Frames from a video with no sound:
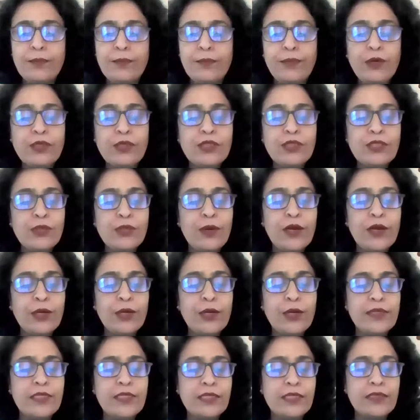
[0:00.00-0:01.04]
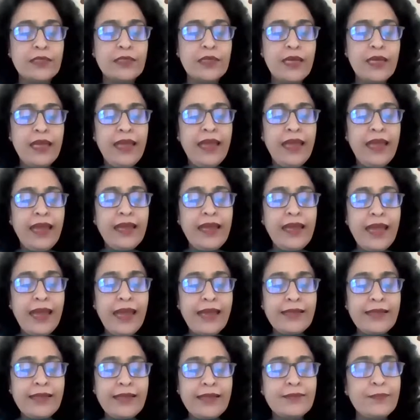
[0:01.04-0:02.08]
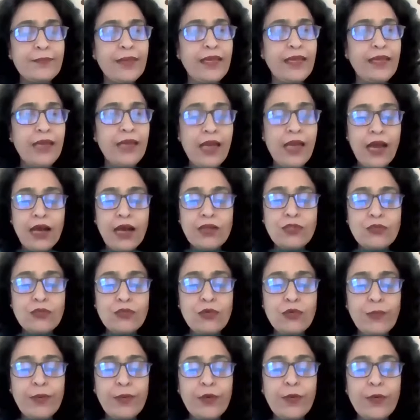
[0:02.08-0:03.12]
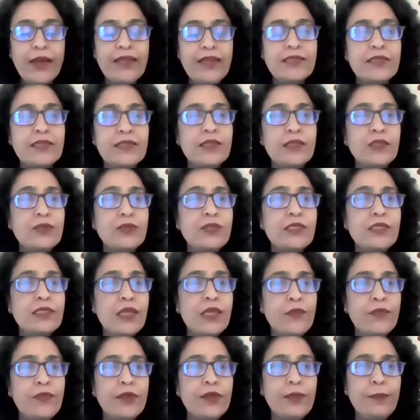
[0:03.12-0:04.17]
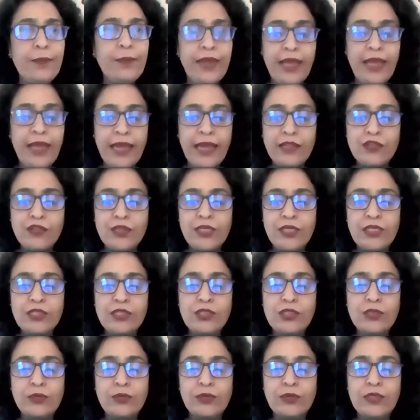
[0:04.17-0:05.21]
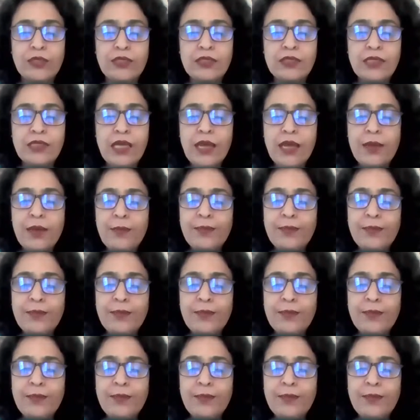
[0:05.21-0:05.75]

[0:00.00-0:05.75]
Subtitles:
and books to her credit and has been a supervisor to several PhD students